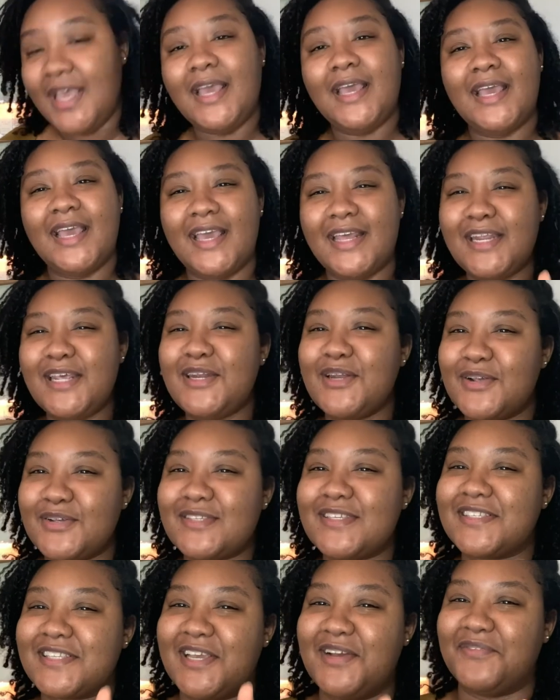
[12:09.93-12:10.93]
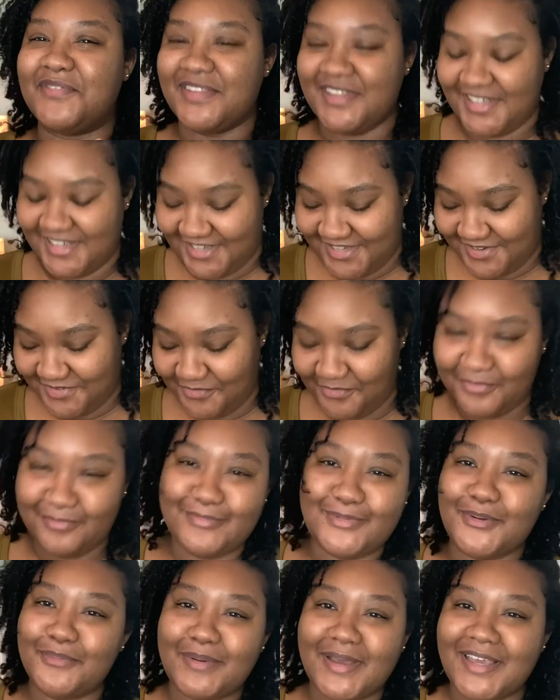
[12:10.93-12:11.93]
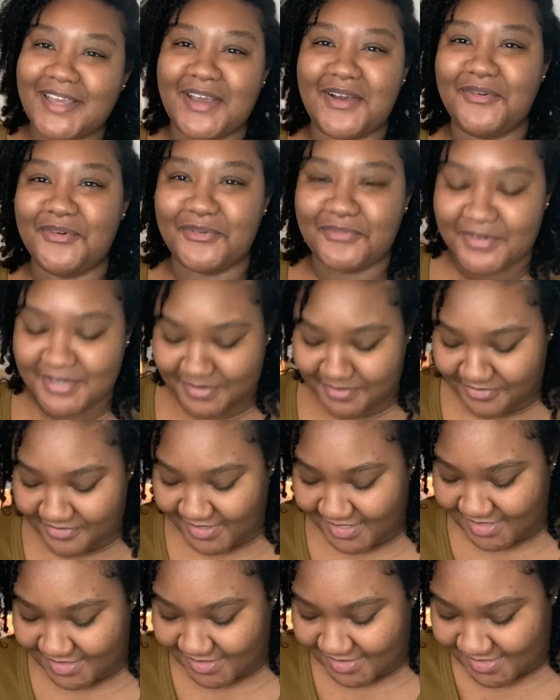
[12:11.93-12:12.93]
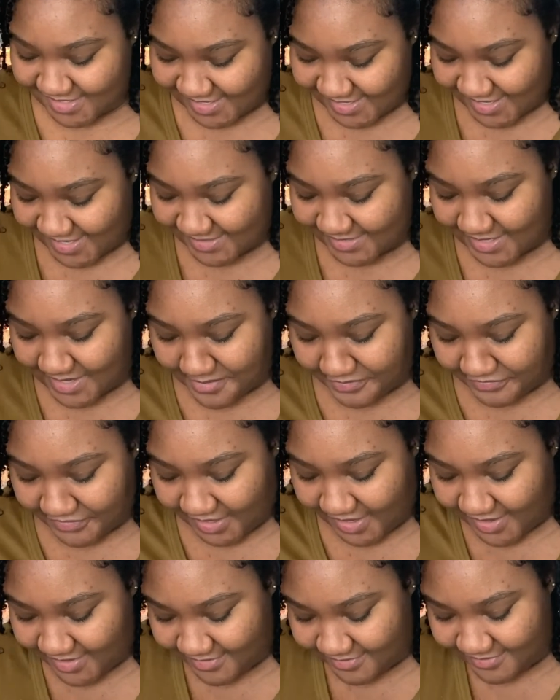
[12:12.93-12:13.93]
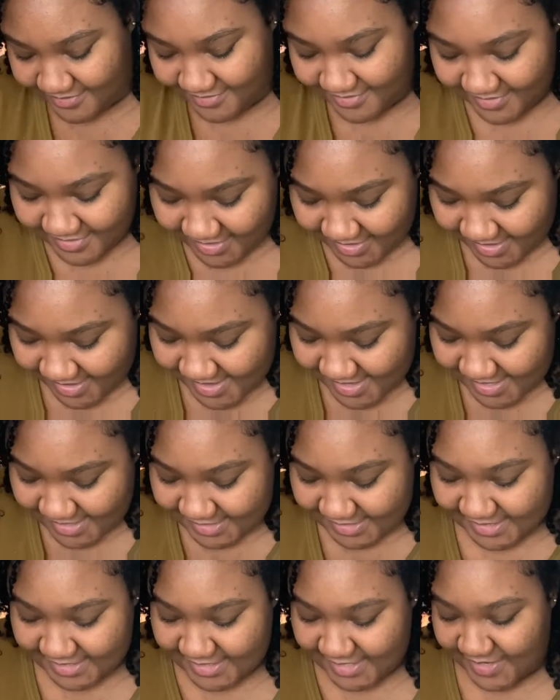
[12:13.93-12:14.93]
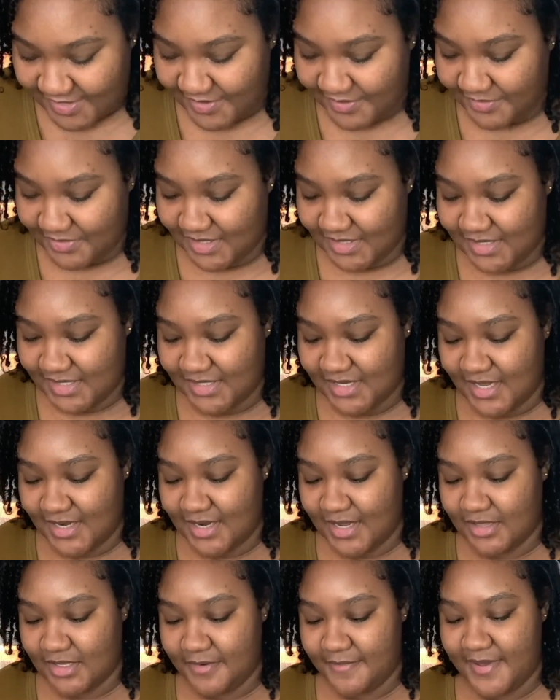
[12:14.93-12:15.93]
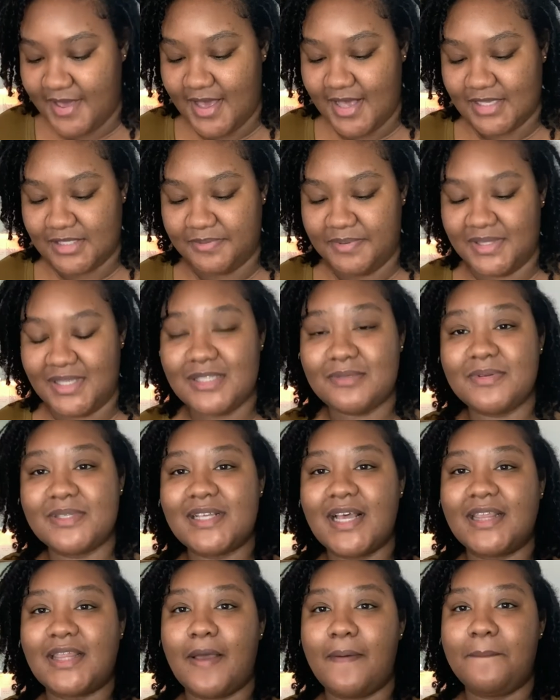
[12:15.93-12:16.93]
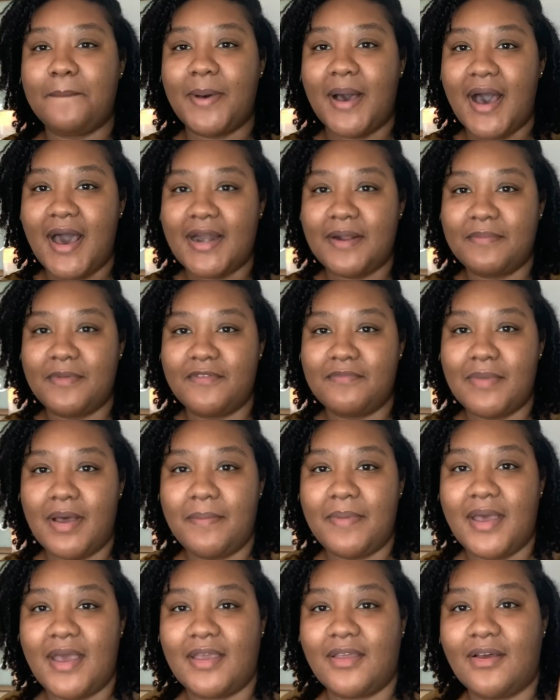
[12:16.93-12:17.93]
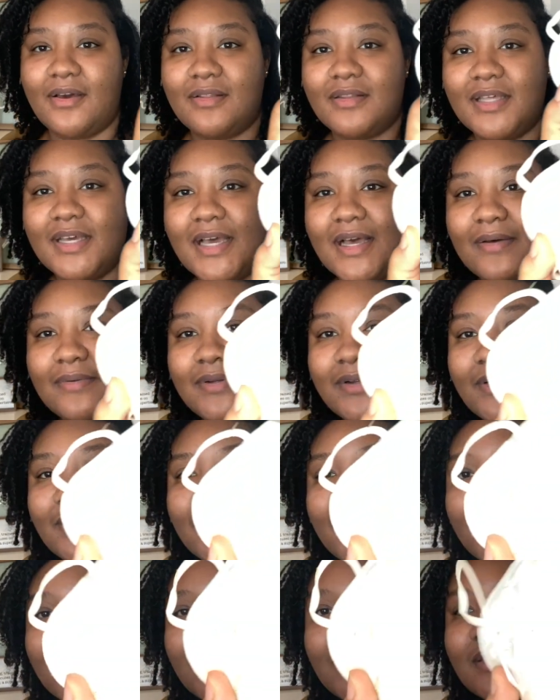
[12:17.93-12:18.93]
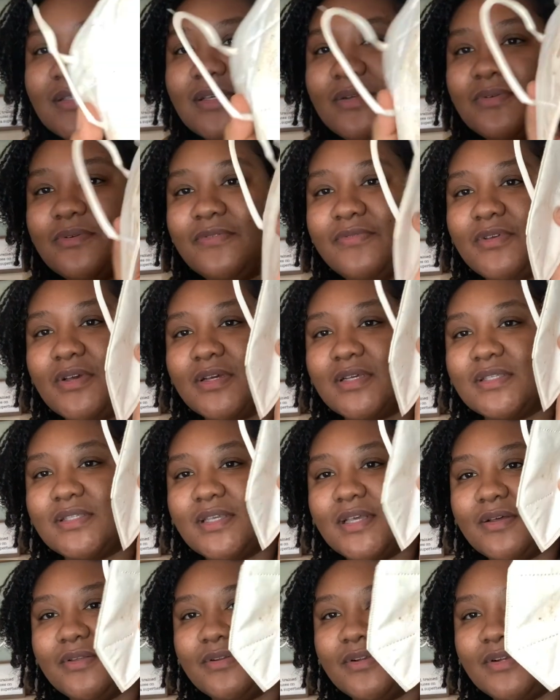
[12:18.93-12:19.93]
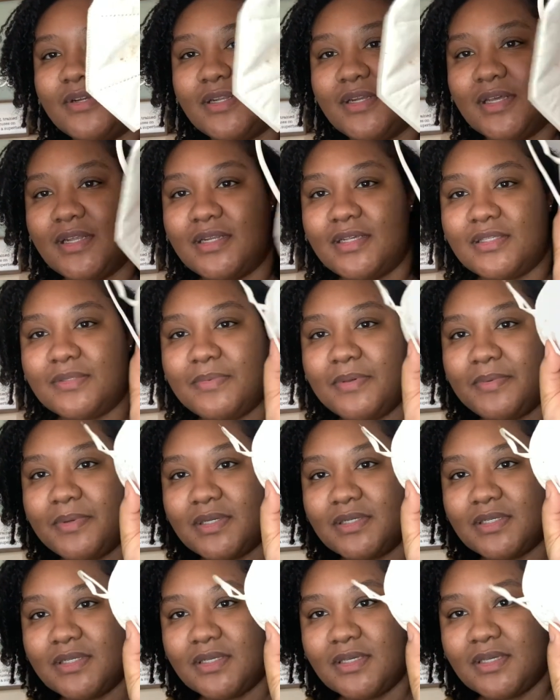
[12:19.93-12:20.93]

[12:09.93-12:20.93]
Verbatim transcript: Any nurses can relate. Nobody count no respirations. I ain't got time for that. So this is another mask, but this was at the bottom of my bag, y'all. Look how dirty that is. I don't know if y'all can see how dirty that is. Maybe I should.